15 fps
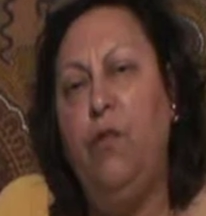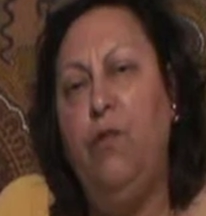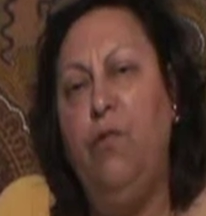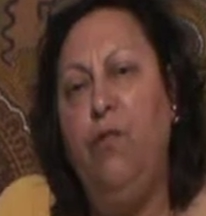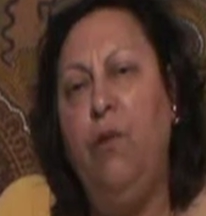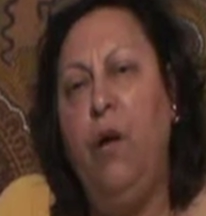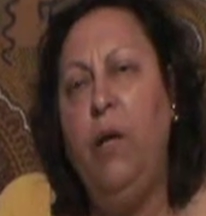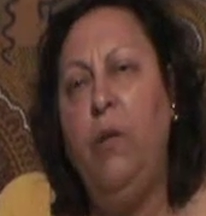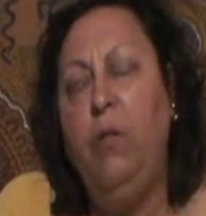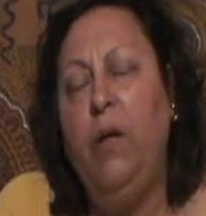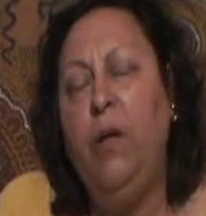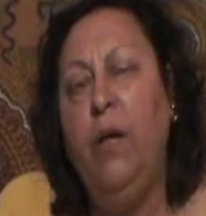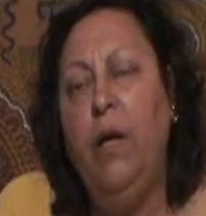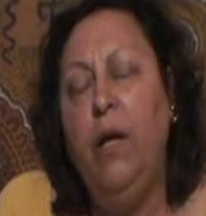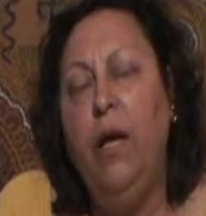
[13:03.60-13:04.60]

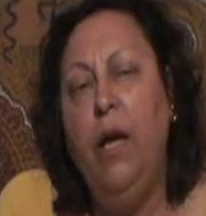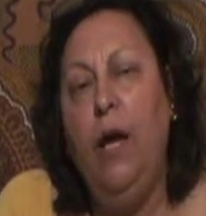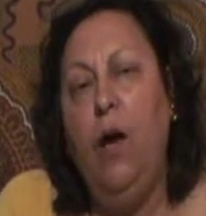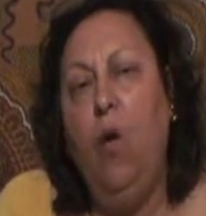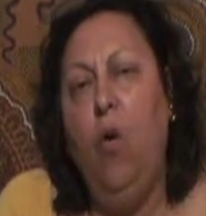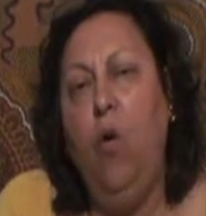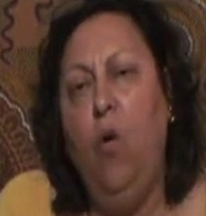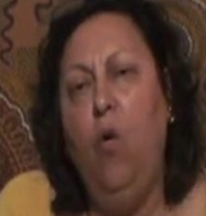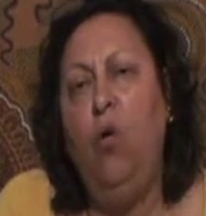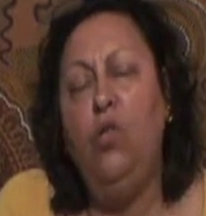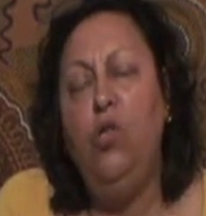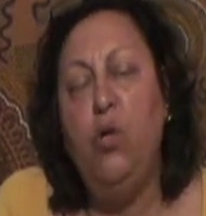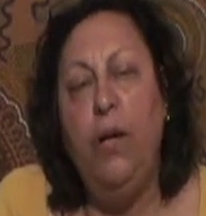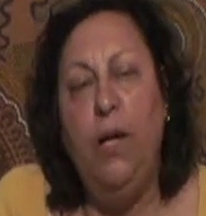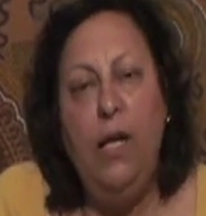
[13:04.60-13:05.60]
confinement, or
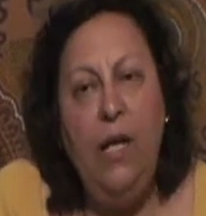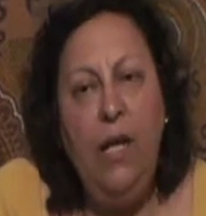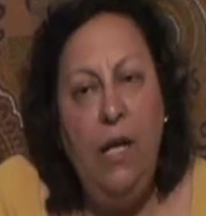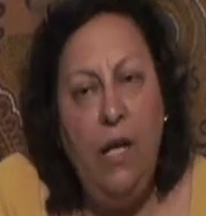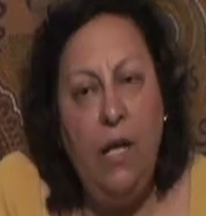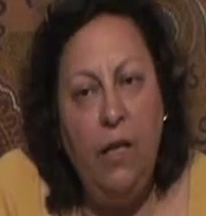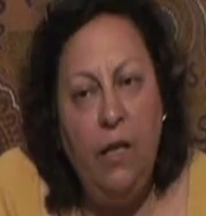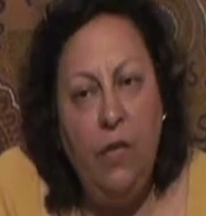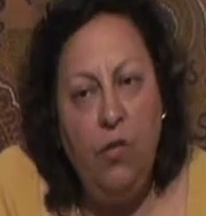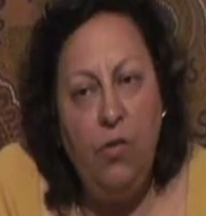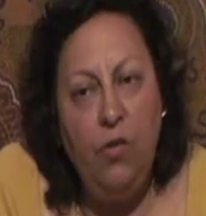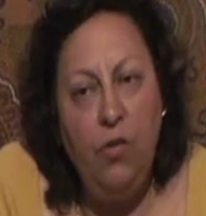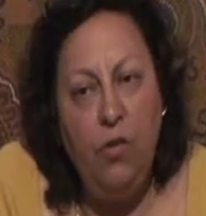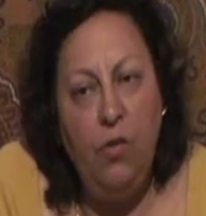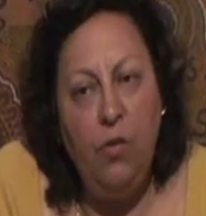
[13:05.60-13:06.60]
try Liliani
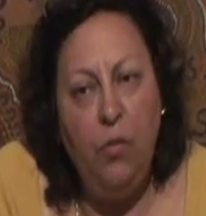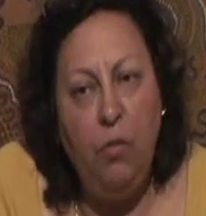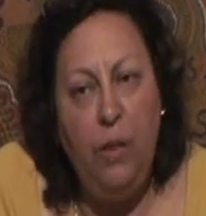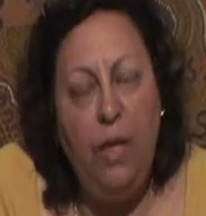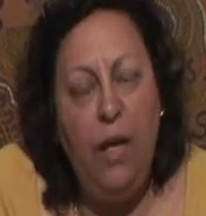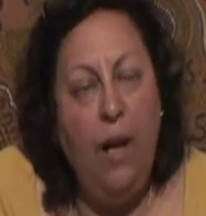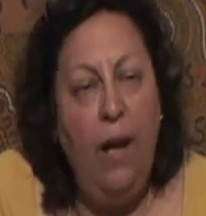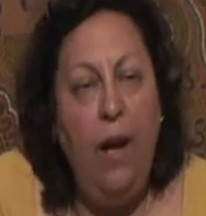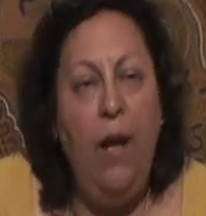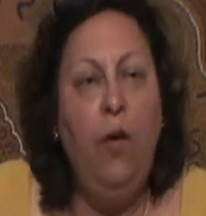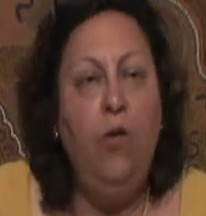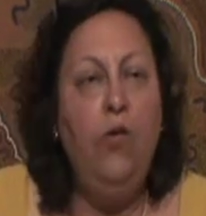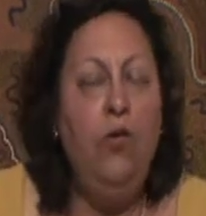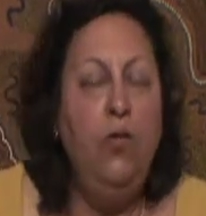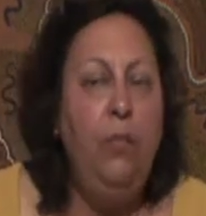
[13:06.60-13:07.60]
to be
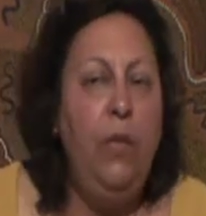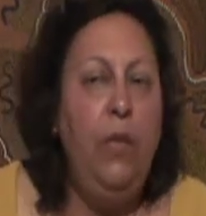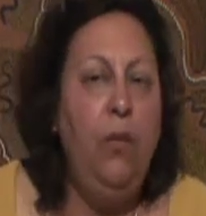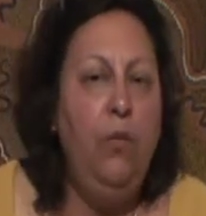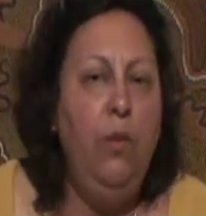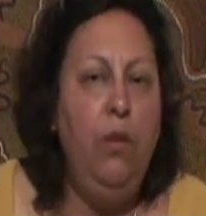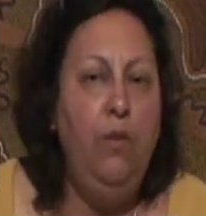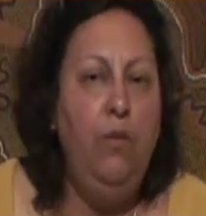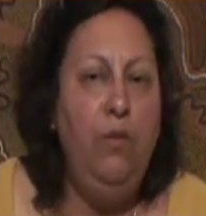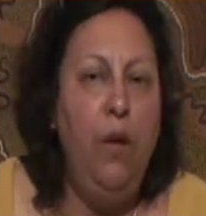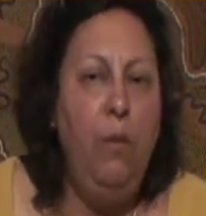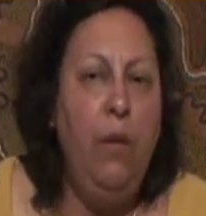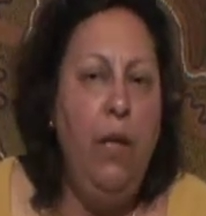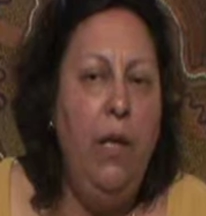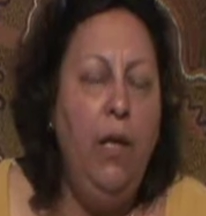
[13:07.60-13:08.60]
allowed to be with her
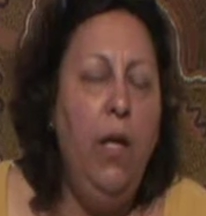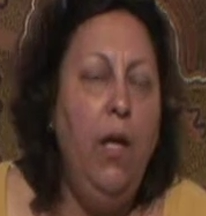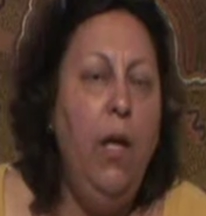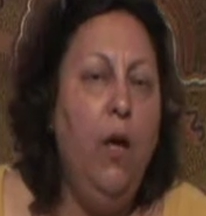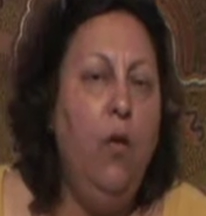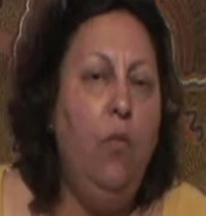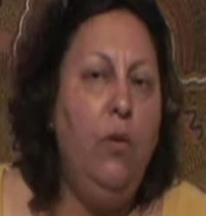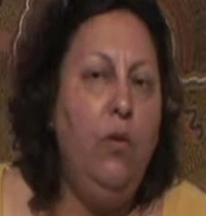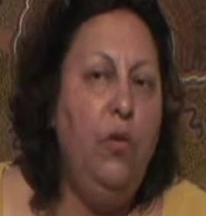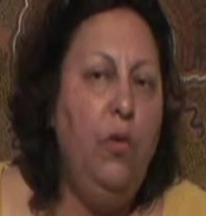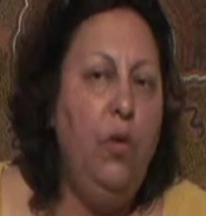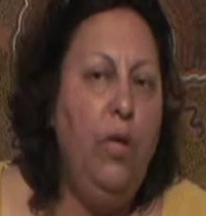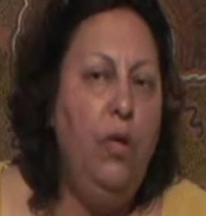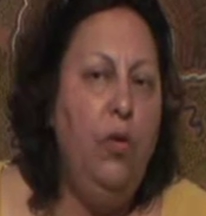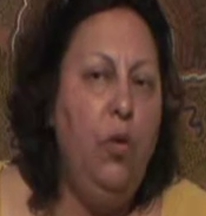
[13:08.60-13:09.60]
family, with her
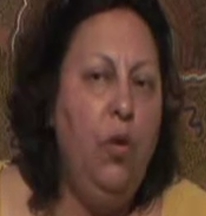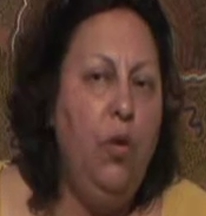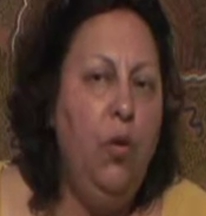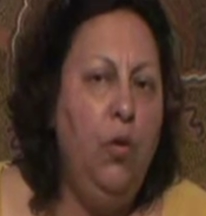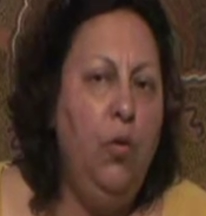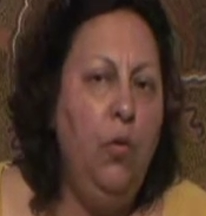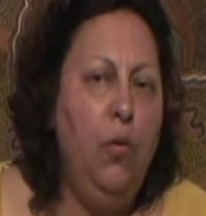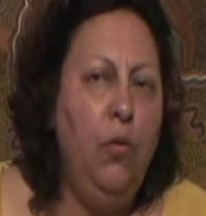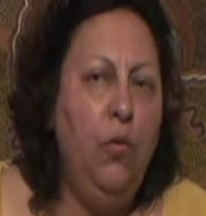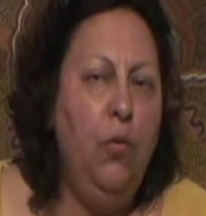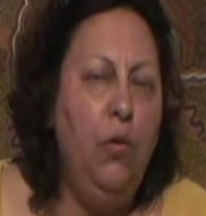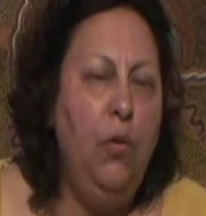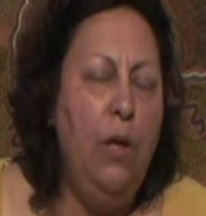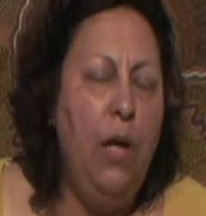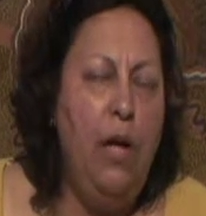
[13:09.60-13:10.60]
little girl
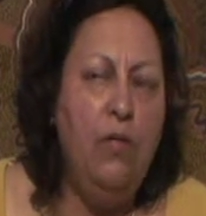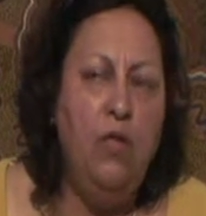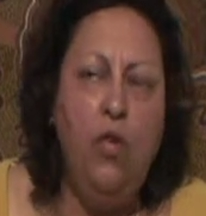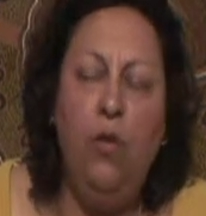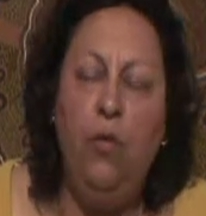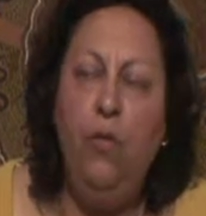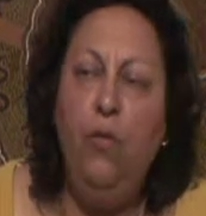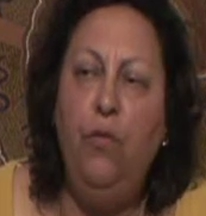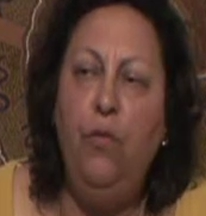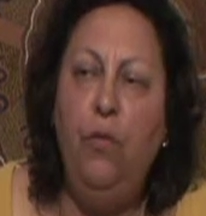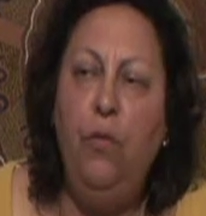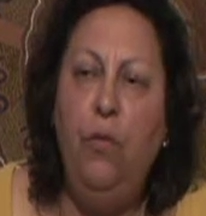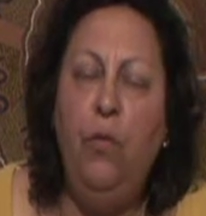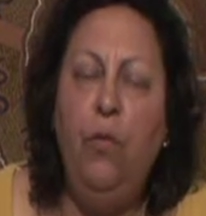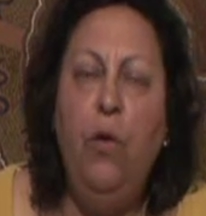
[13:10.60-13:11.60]
who has gone
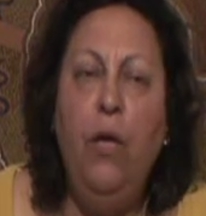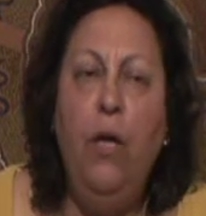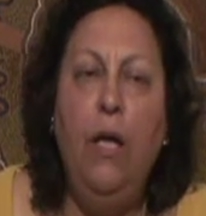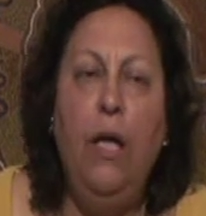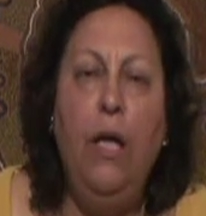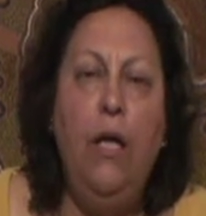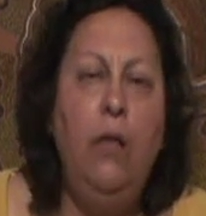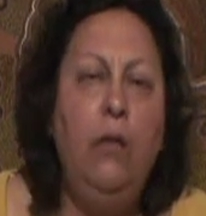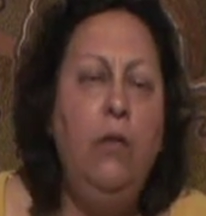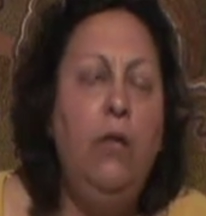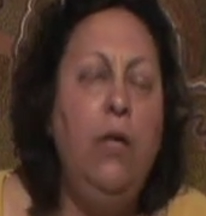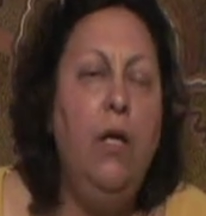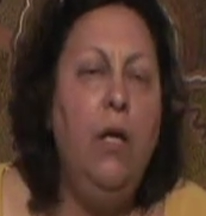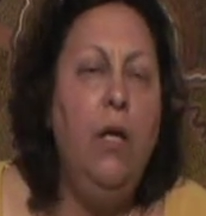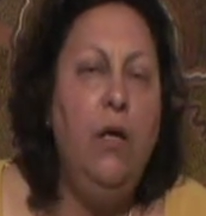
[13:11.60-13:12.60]
through
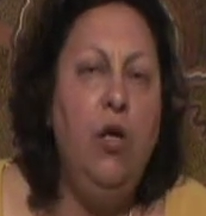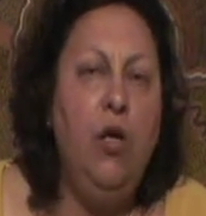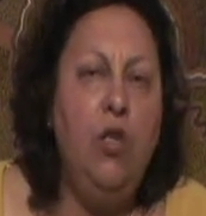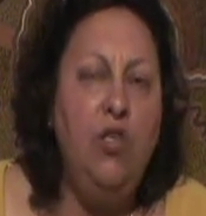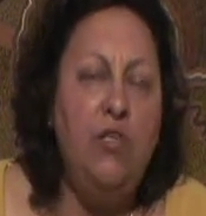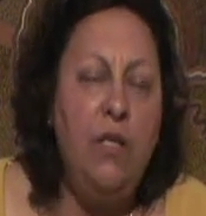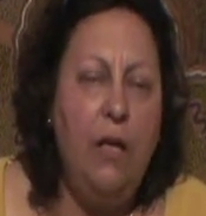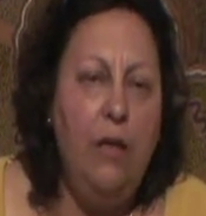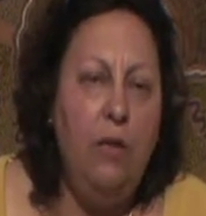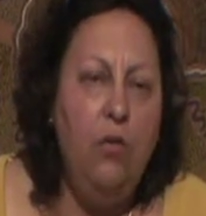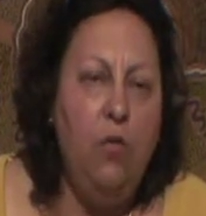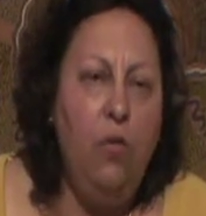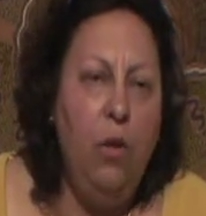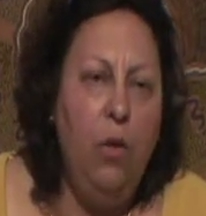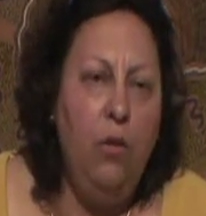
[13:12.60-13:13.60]
hell, her son as
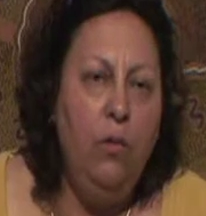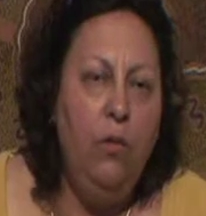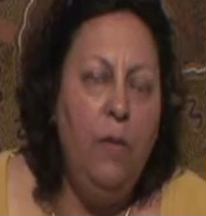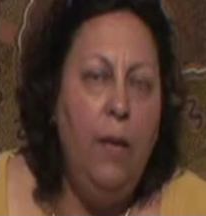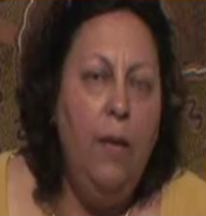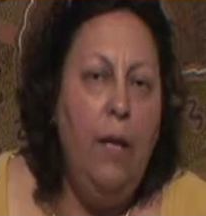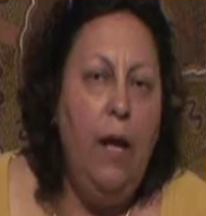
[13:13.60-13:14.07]
well.